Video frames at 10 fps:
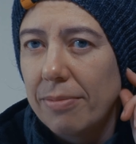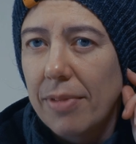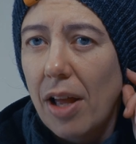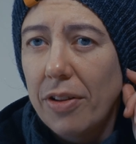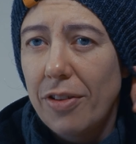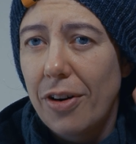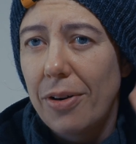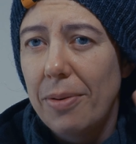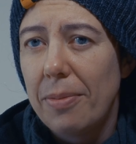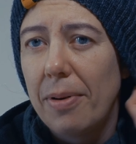
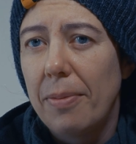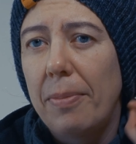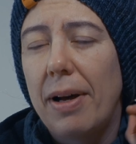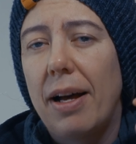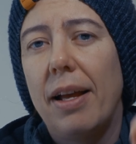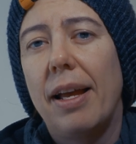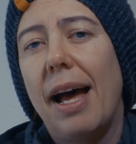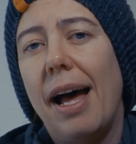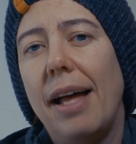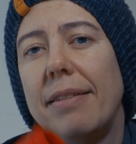under my
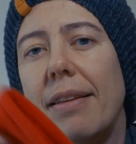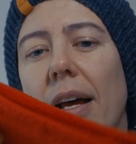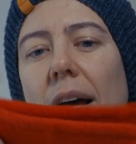hat,